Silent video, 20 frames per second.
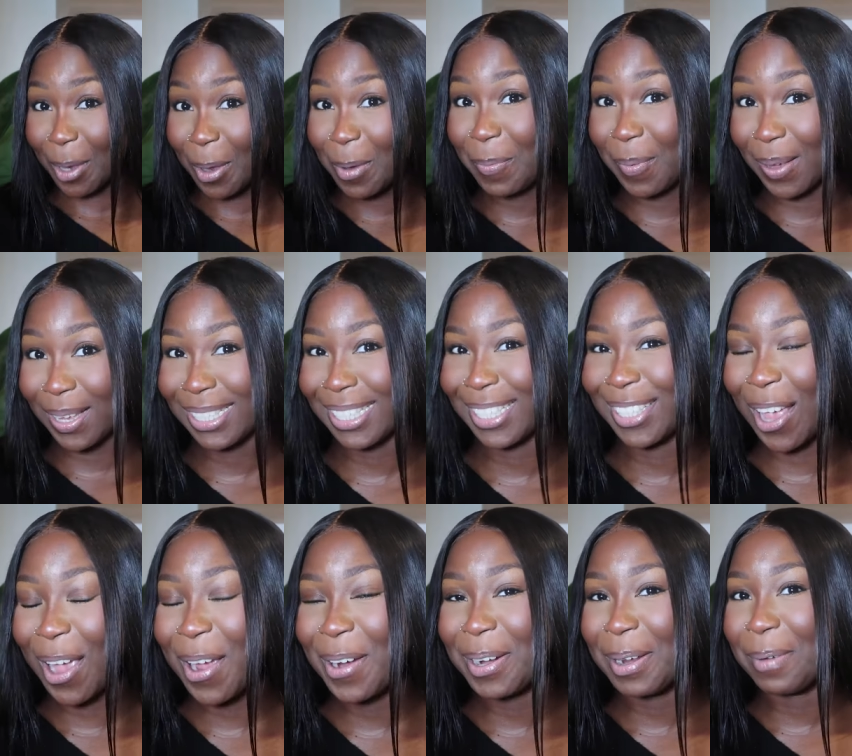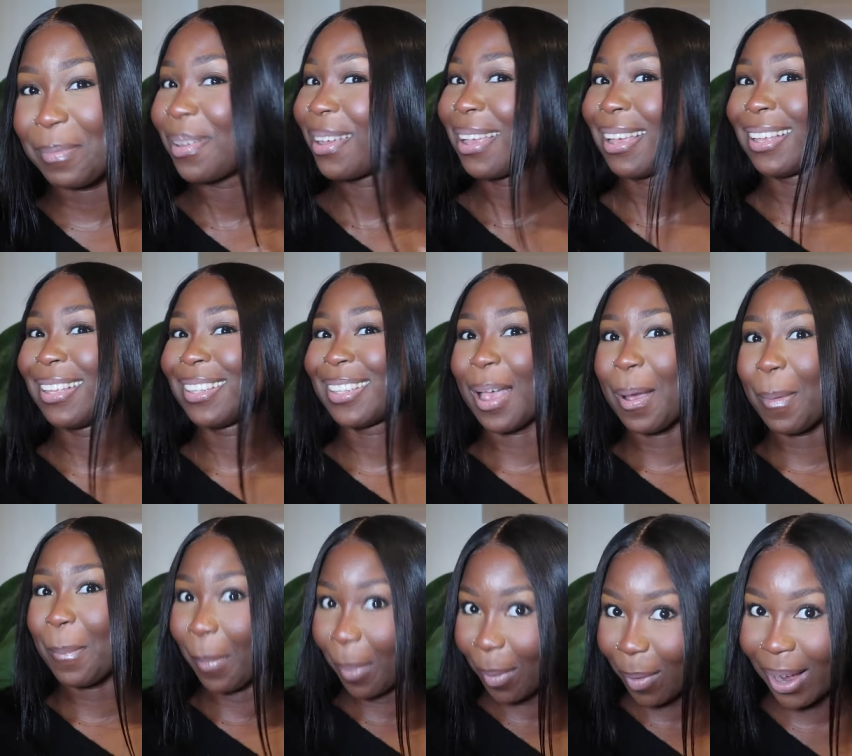two pieces only because
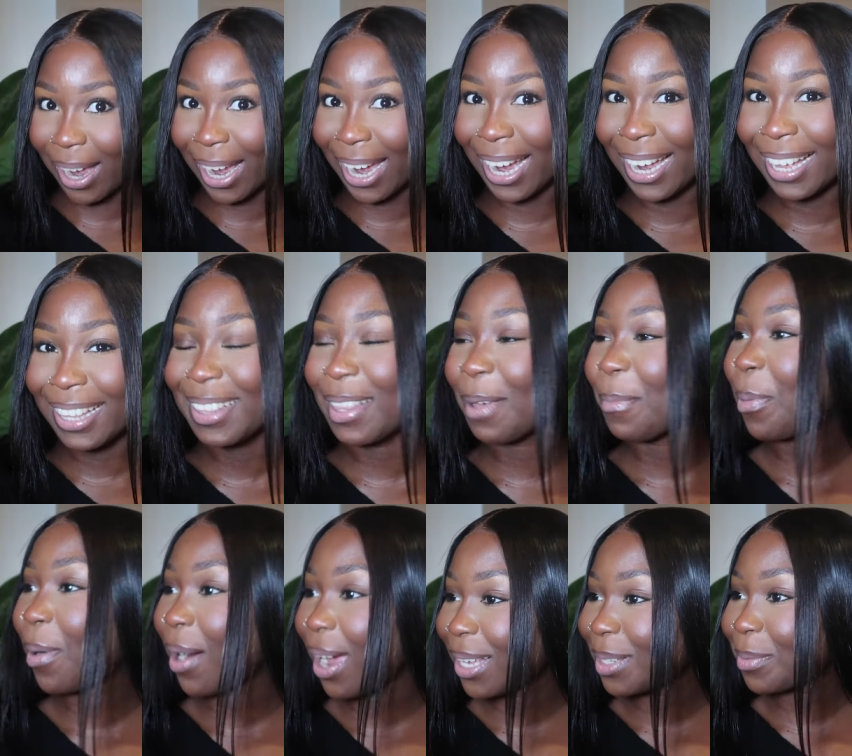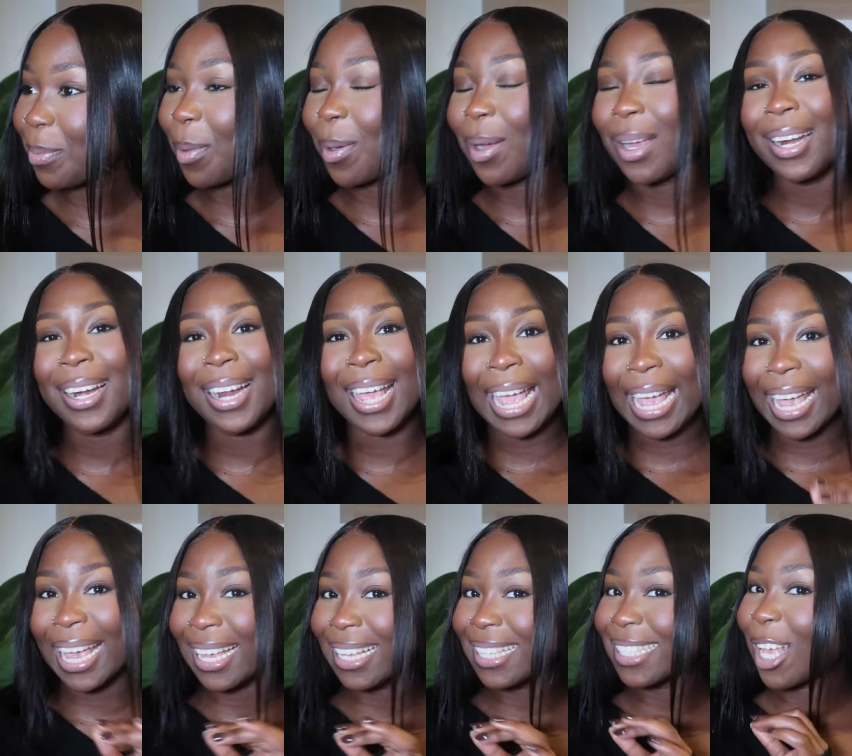boy, the price point,
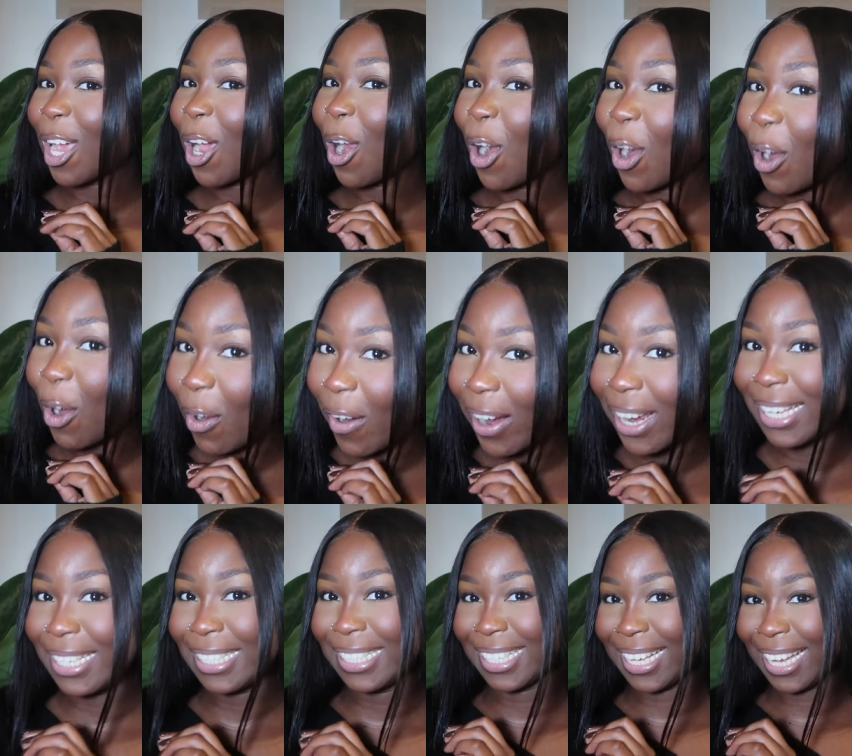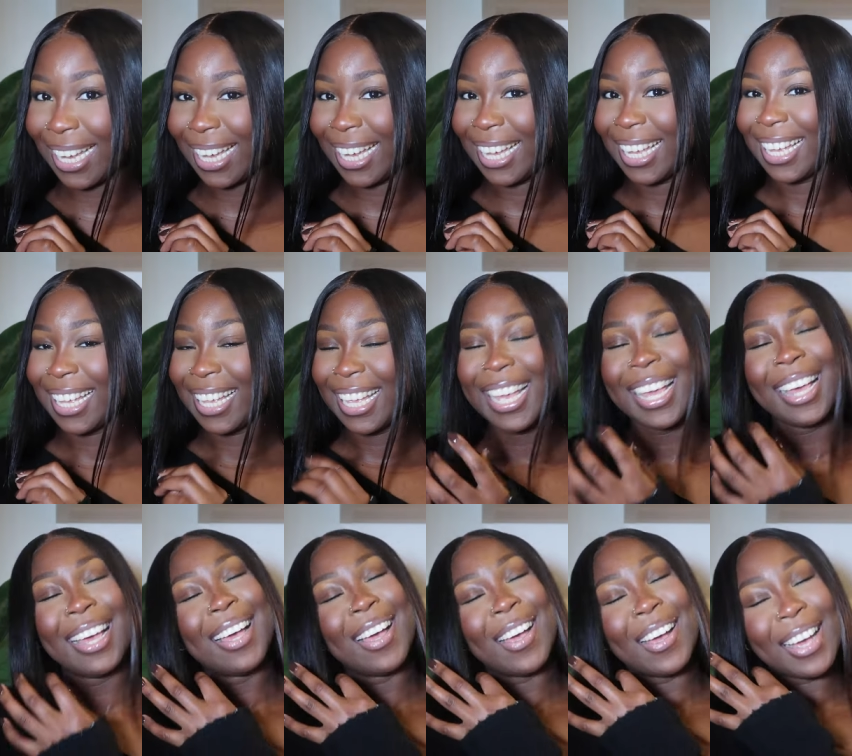it is crazy.
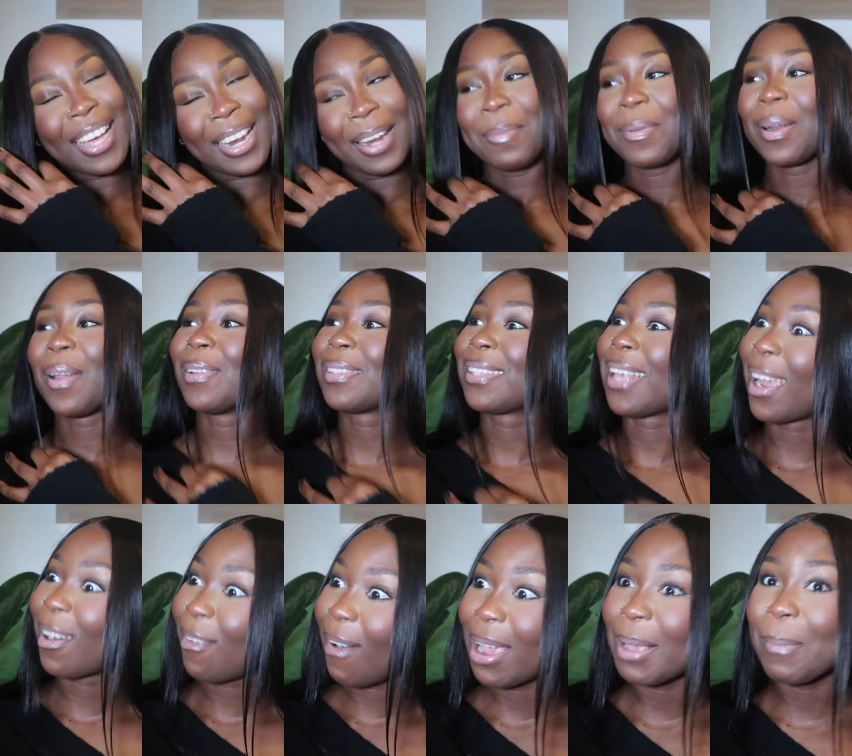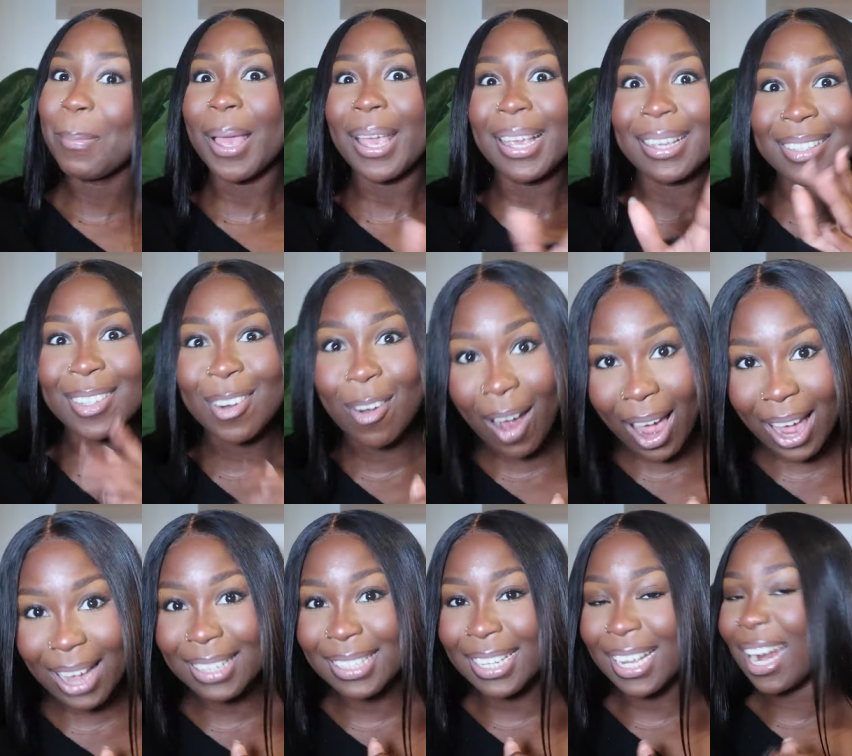Let me not say crazy, but it's
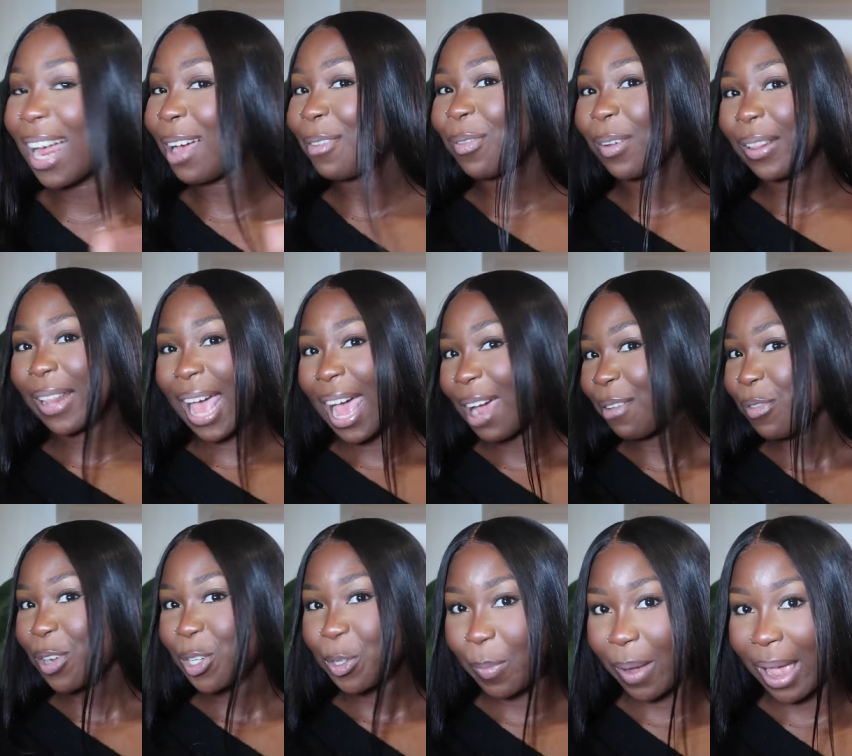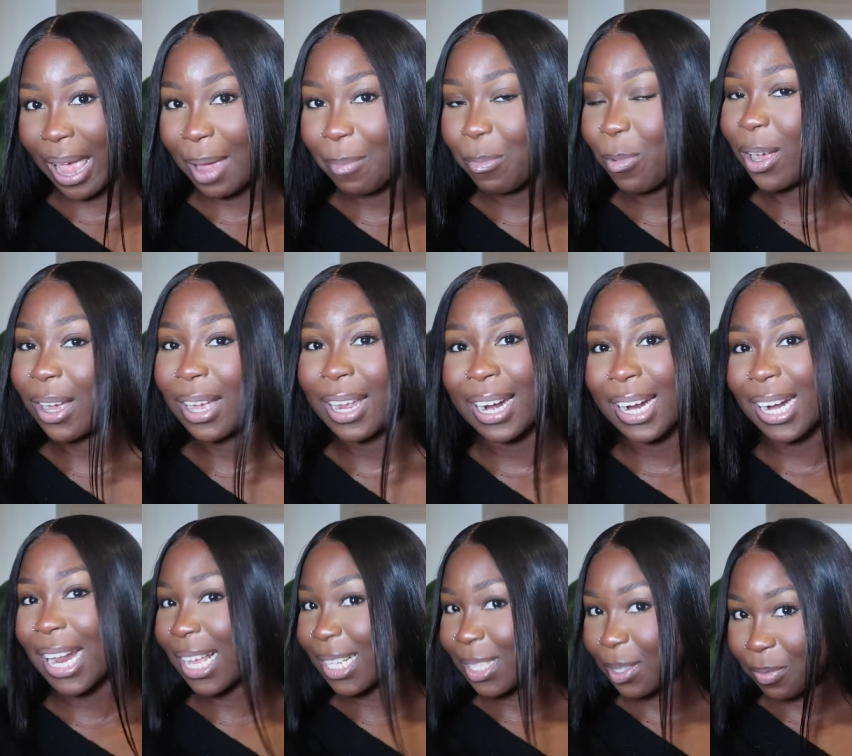crazy. Like for the average babe working a
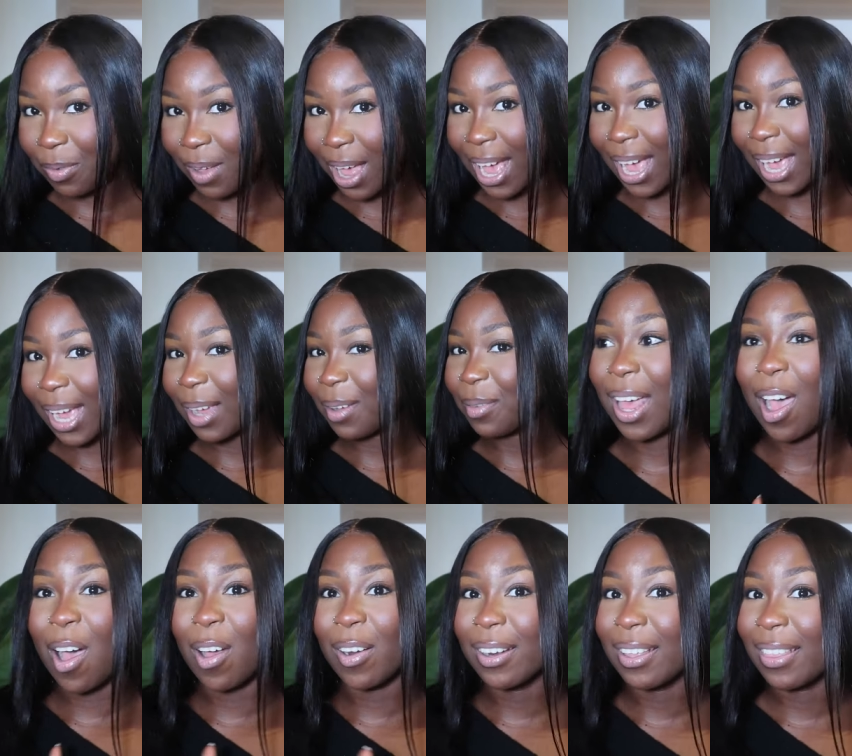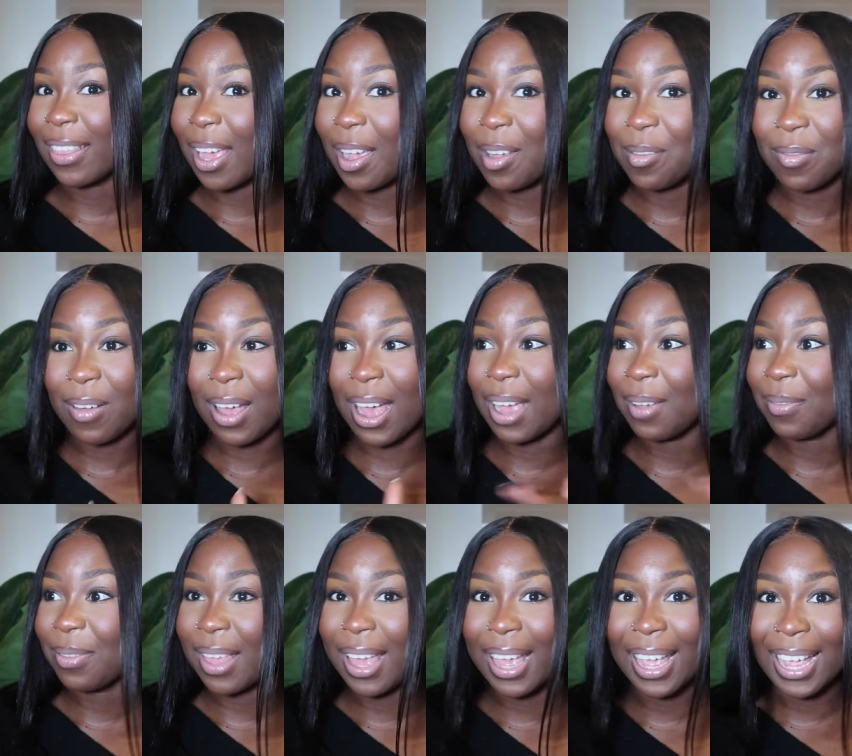9-to-5, like under
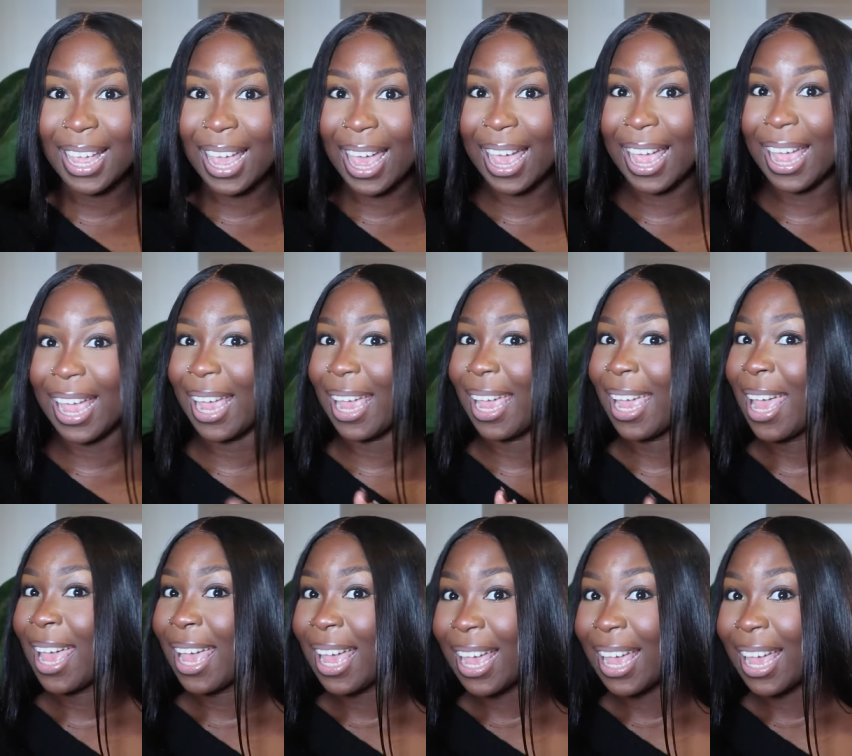35, 30K